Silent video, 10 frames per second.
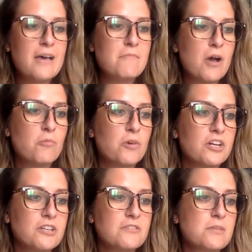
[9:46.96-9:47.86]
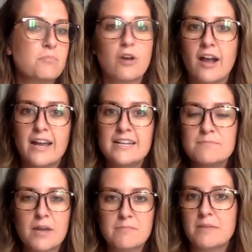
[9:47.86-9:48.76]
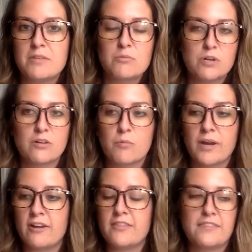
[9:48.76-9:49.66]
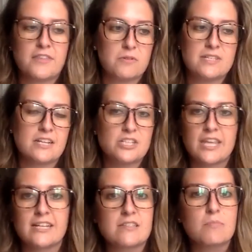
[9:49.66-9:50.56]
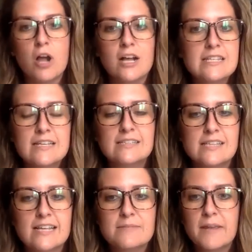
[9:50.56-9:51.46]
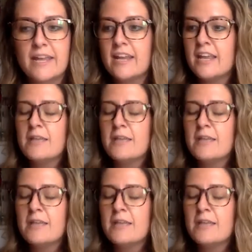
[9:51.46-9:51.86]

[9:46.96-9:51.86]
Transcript: Were you surprised by maybe you weren't aware that there was such thing as a process assessment?